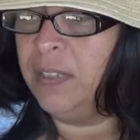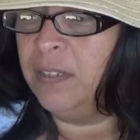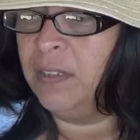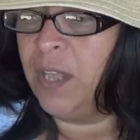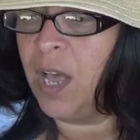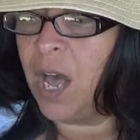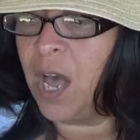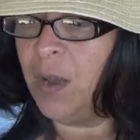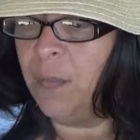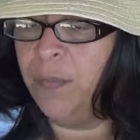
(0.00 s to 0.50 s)
the
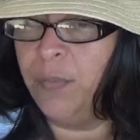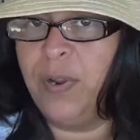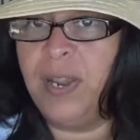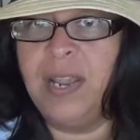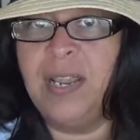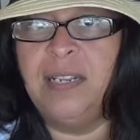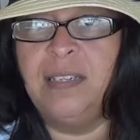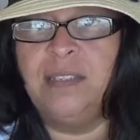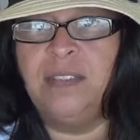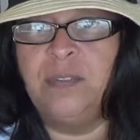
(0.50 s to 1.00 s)
law
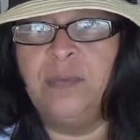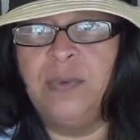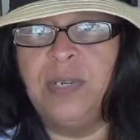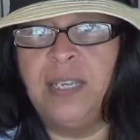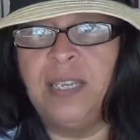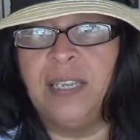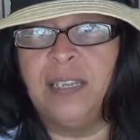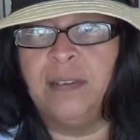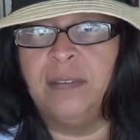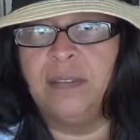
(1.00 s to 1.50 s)
praise the
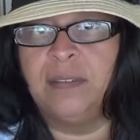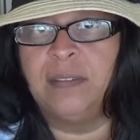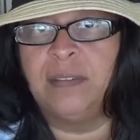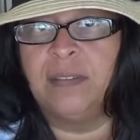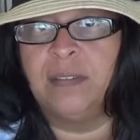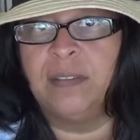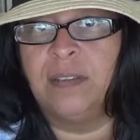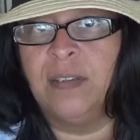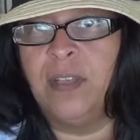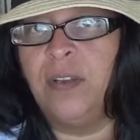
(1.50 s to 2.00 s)
wicked.
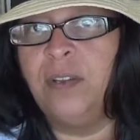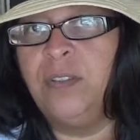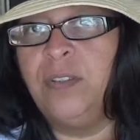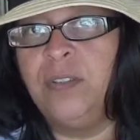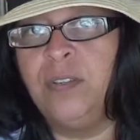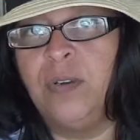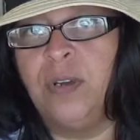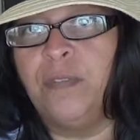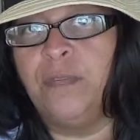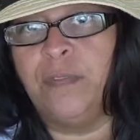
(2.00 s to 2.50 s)
Those
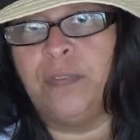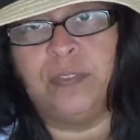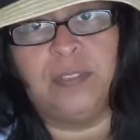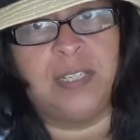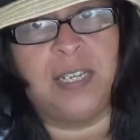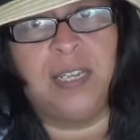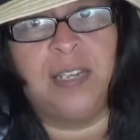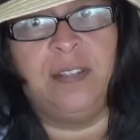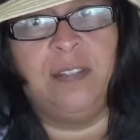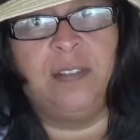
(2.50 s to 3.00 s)
who are
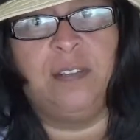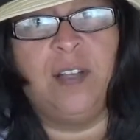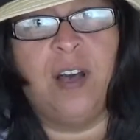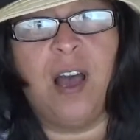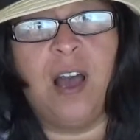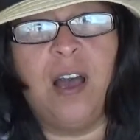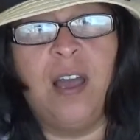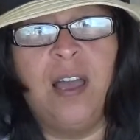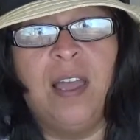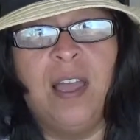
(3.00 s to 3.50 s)
forsaking the
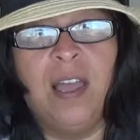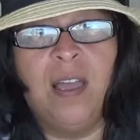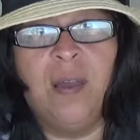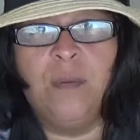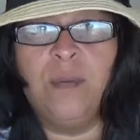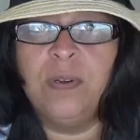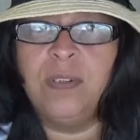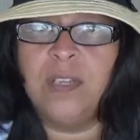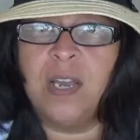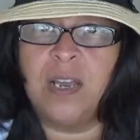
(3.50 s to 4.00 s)
law,
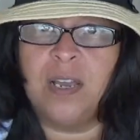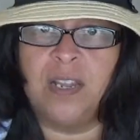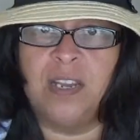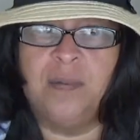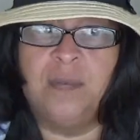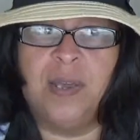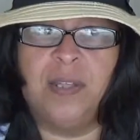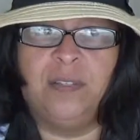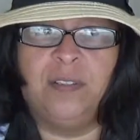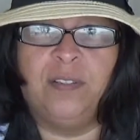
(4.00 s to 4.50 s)
and we're
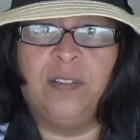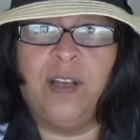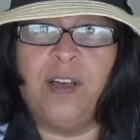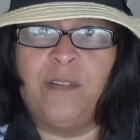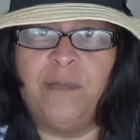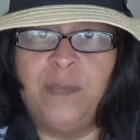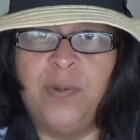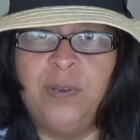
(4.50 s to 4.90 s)
talking about the law of